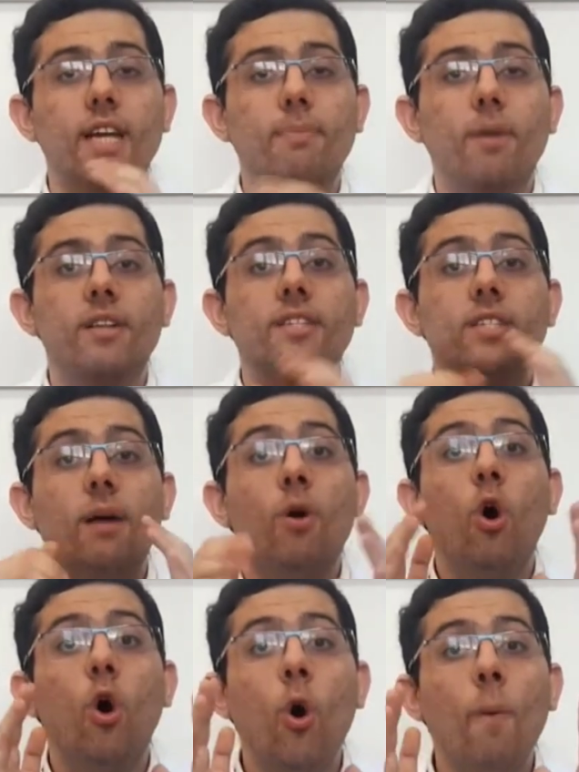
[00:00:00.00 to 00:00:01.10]
about some
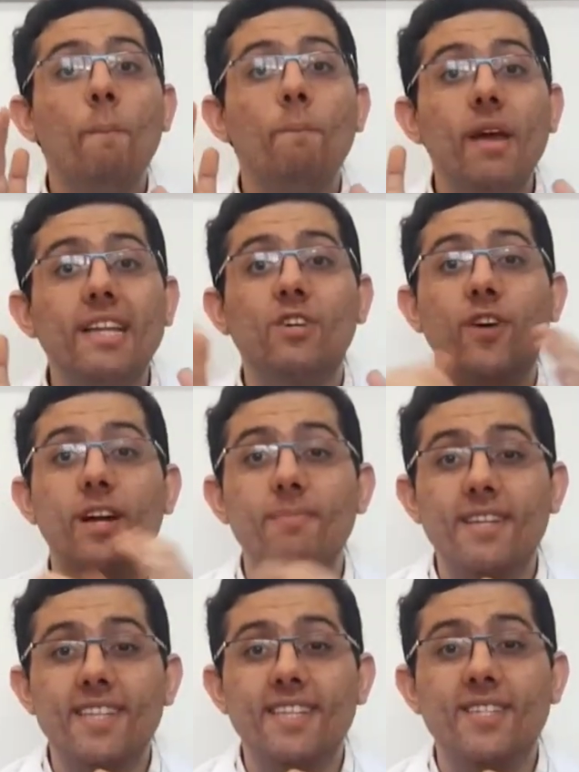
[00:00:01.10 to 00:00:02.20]
homemade
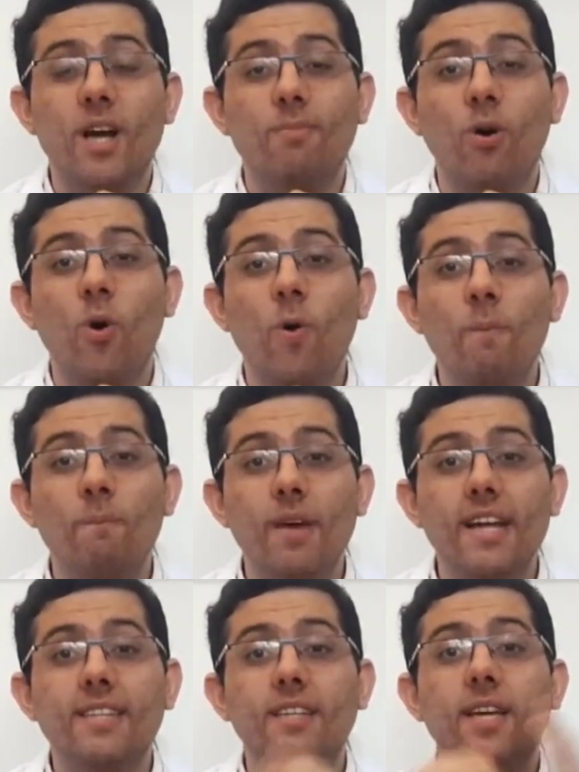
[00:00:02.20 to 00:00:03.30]
remedies, some
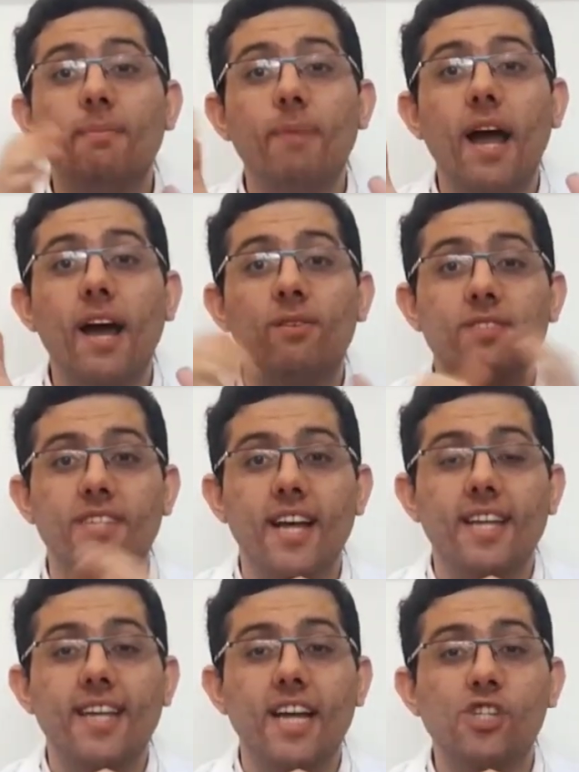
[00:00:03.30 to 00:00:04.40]
homemade compounds
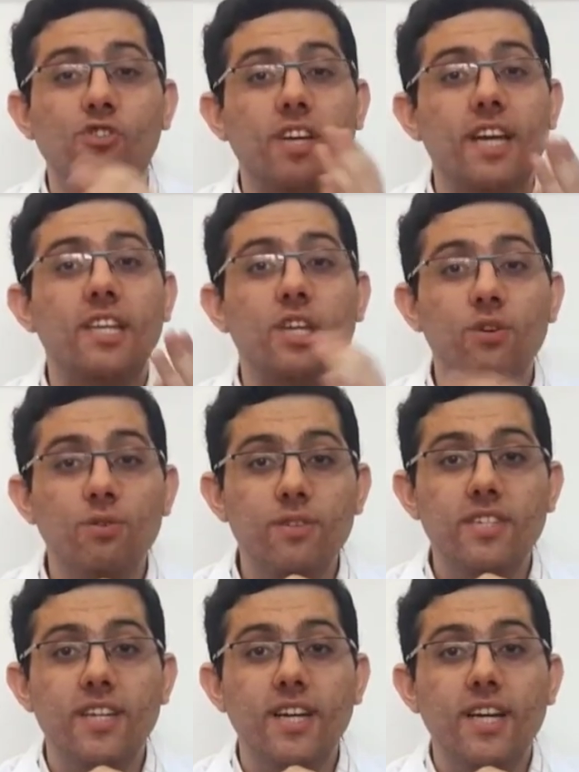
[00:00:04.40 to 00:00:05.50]
that you can use
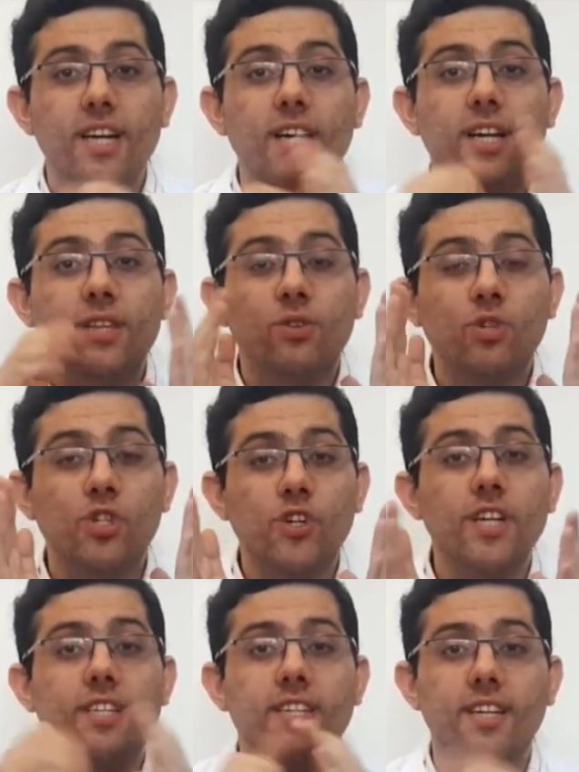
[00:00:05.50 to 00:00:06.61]
to
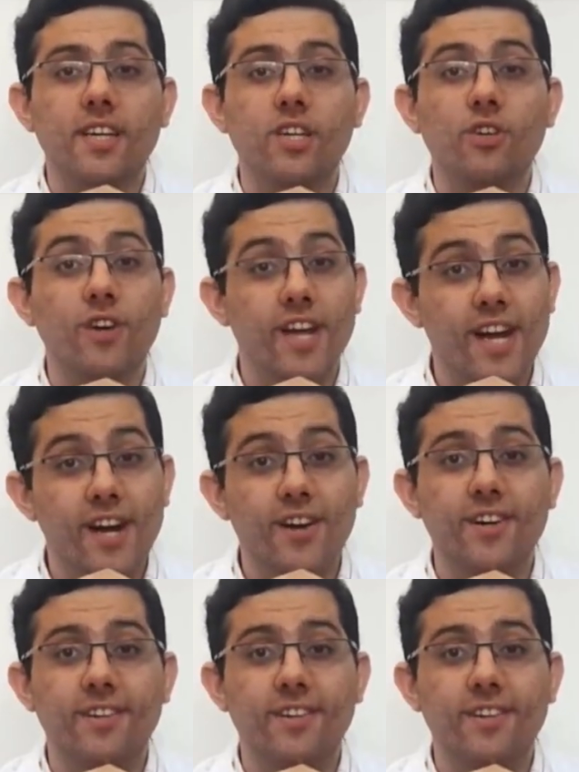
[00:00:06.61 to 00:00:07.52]
treat your hair.